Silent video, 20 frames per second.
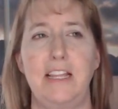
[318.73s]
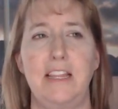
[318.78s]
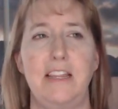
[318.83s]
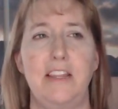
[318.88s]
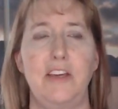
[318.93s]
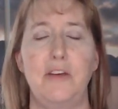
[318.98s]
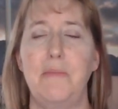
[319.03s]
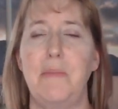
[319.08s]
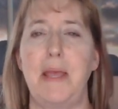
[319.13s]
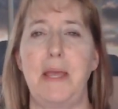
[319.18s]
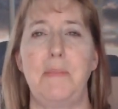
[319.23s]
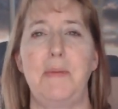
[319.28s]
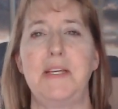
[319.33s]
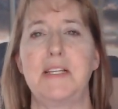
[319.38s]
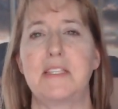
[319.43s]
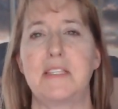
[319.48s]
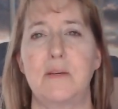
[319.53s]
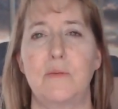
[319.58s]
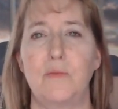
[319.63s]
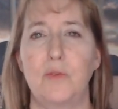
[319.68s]
There may be
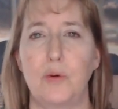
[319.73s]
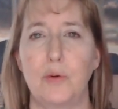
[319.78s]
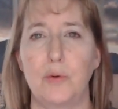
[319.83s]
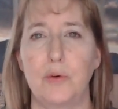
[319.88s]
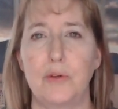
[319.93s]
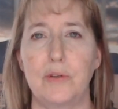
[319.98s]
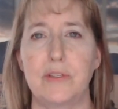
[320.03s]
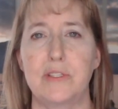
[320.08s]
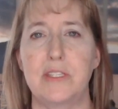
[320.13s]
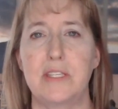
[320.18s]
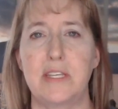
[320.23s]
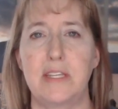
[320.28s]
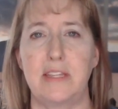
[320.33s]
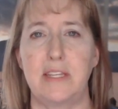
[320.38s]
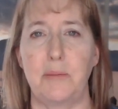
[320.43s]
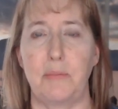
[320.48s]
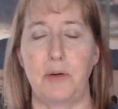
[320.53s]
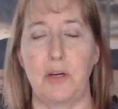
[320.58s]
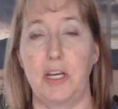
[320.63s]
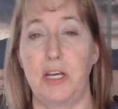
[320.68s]
some rules
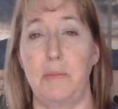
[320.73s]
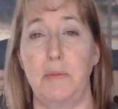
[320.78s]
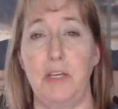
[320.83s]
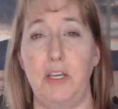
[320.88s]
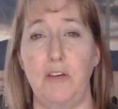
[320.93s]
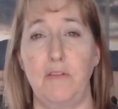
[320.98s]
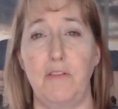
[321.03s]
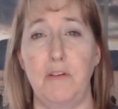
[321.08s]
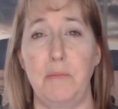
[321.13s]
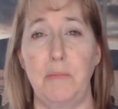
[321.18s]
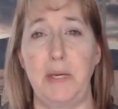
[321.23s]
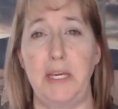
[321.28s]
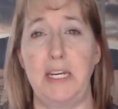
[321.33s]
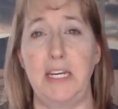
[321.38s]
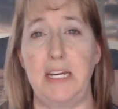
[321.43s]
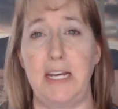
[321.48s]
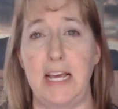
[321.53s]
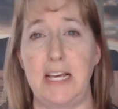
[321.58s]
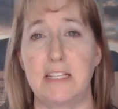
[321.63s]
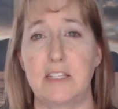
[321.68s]
that prohibit you from being
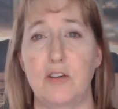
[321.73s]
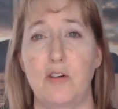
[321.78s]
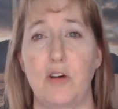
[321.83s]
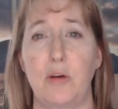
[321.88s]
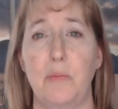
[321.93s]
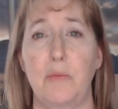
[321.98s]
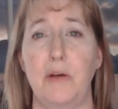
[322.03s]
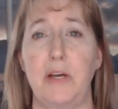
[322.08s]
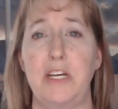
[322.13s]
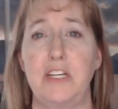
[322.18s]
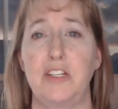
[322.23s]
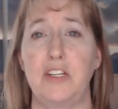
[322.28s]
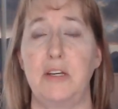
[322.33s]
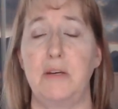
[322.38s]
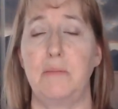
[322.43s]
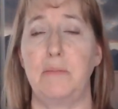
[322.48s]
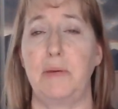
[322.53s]
an S corporation,